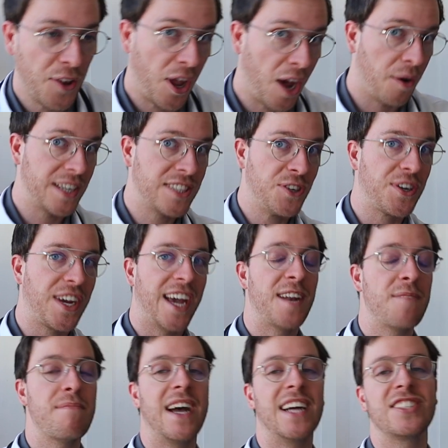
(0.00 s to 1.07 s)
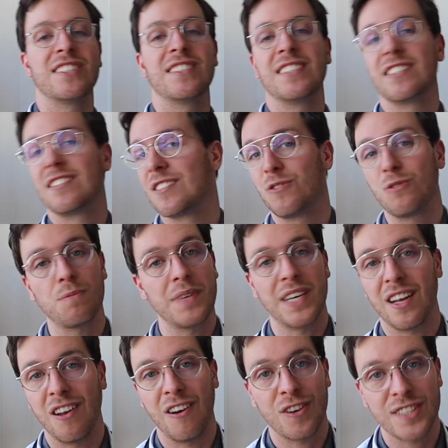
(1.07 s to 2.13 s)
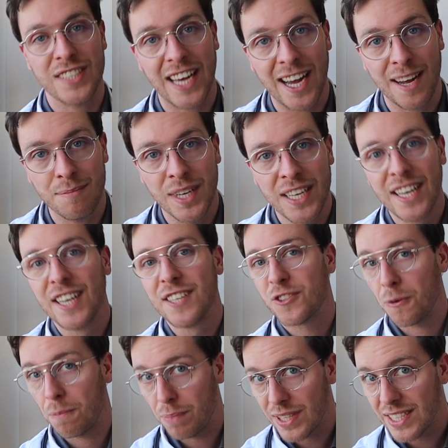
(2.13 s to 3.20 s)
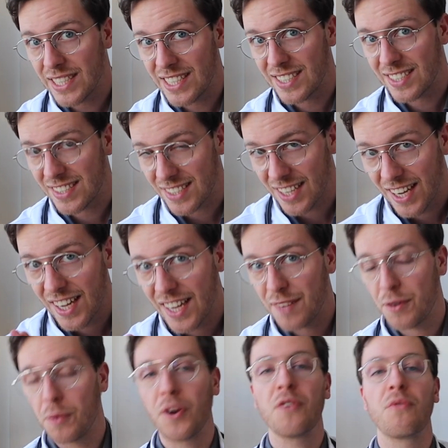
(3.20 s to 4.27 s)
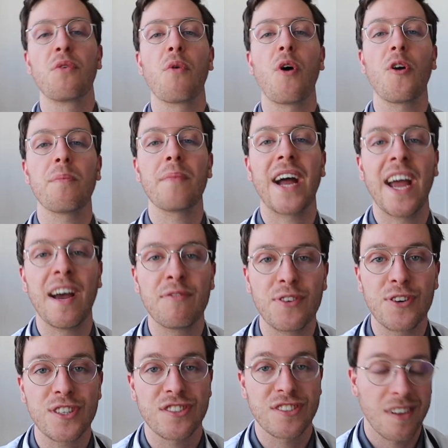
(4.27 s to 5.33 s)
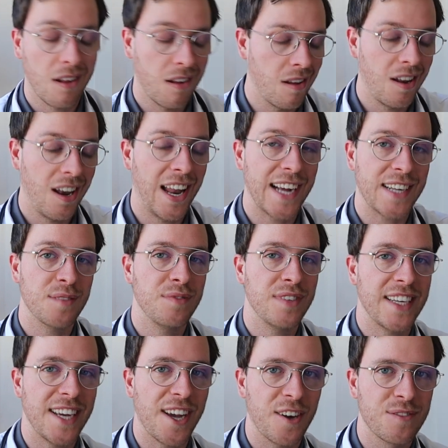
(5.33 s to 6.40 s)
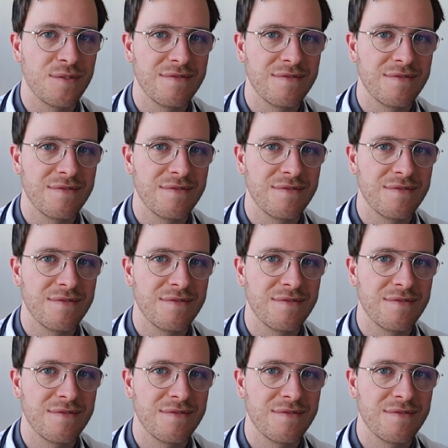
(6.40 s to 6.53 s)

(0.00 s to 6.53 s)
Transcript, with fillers: Now, as you can imagine, this took me a long time. So please, if you want to reward my efforts, like the video.